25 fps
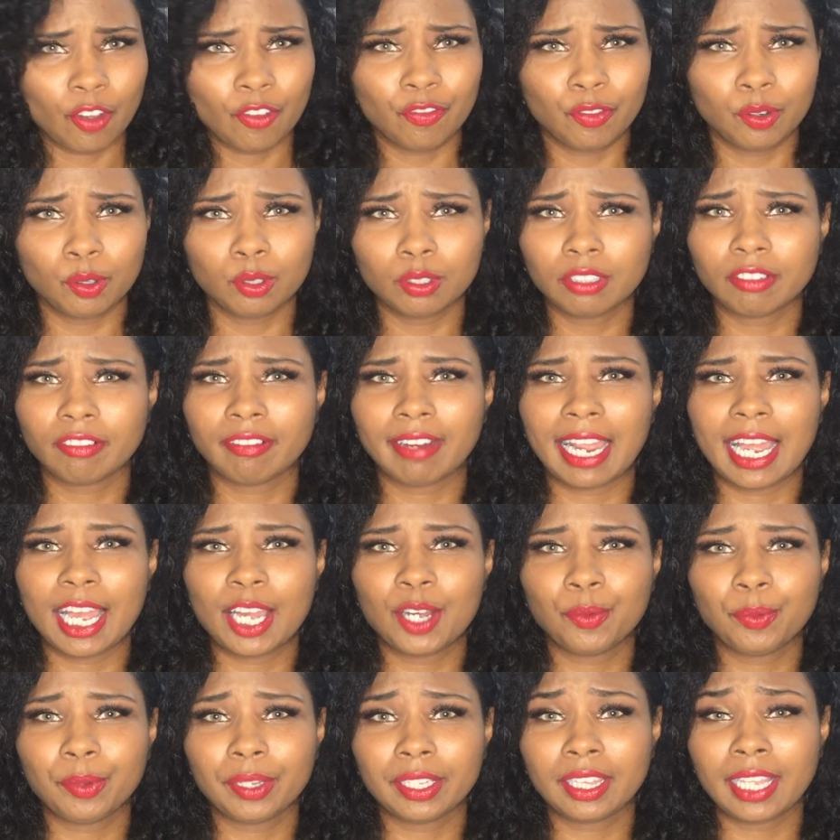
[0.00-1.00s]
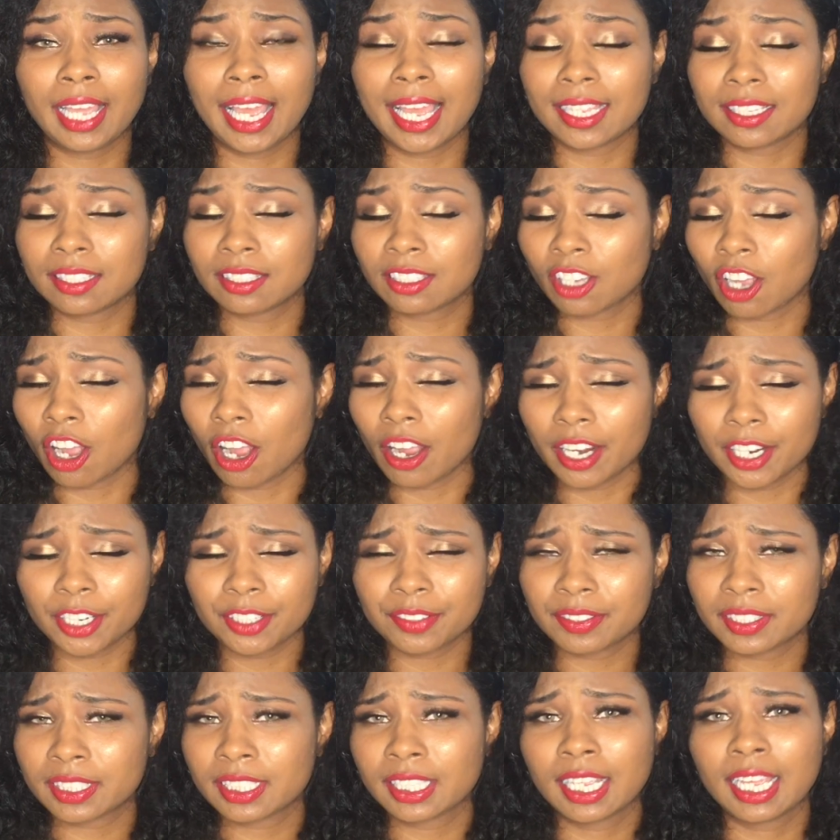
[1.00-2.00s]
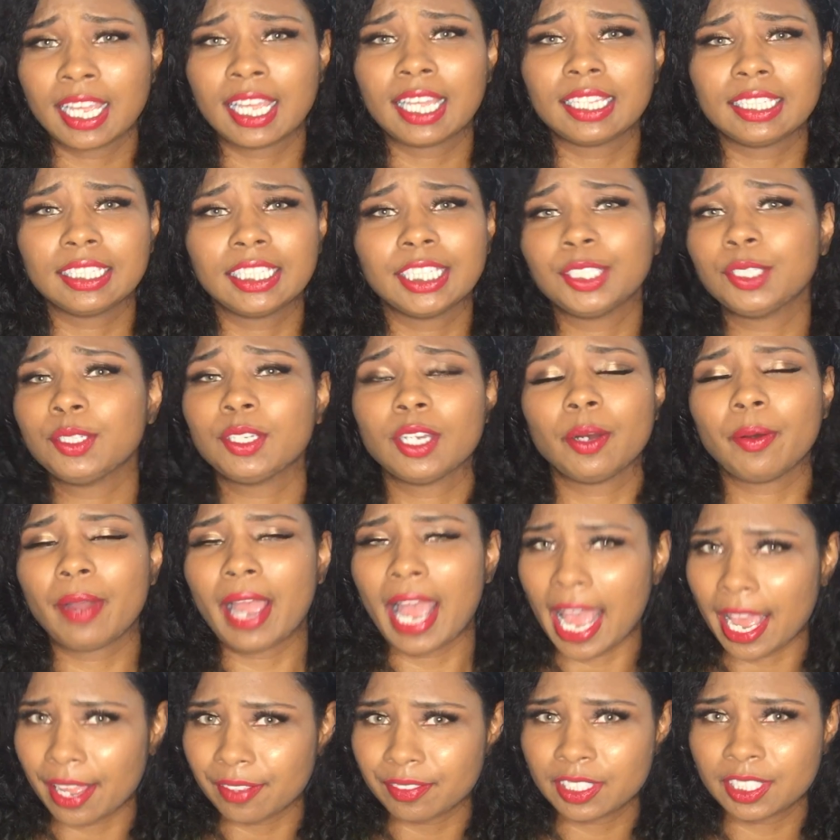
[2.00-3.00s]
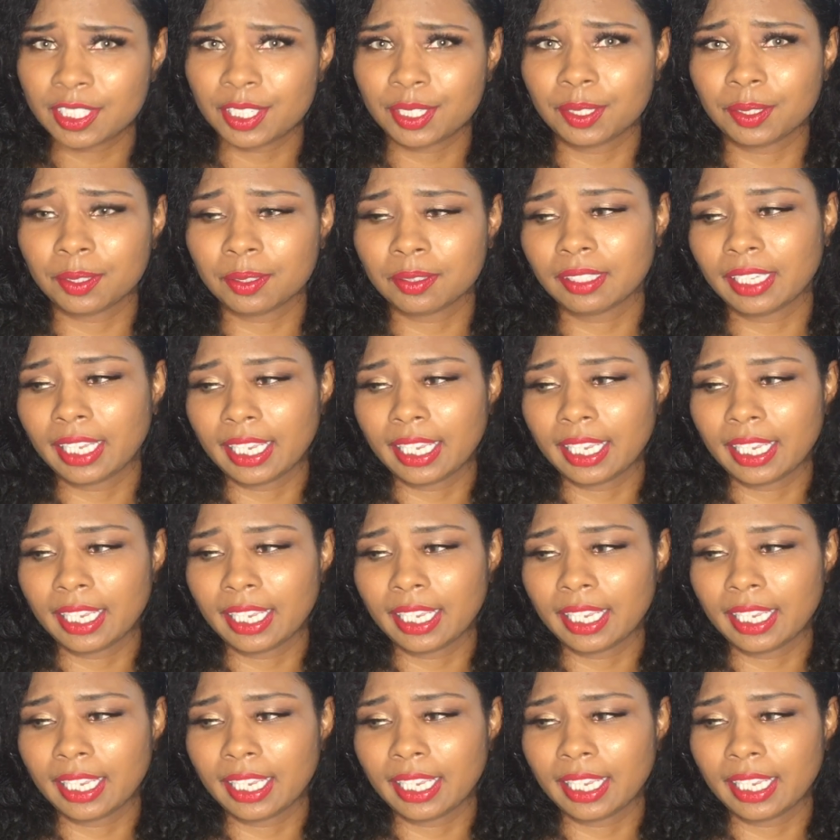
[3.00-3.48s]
fool around with headscarves, then you don't have to.